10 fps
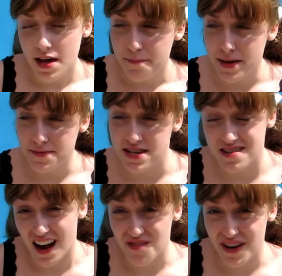Maybe
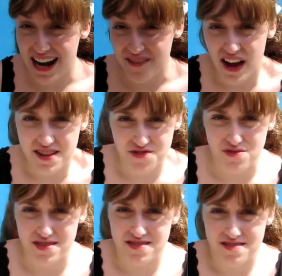not right out of high school
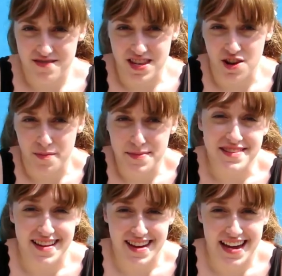is, you know, maybe
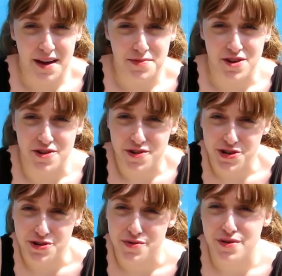take a gap year or
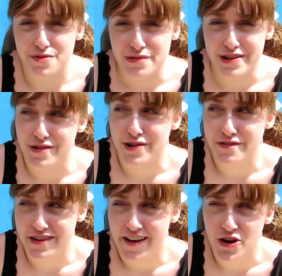two or three or
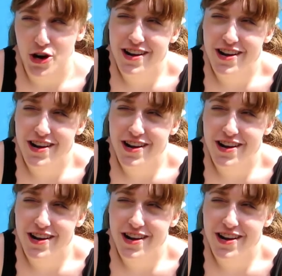forever.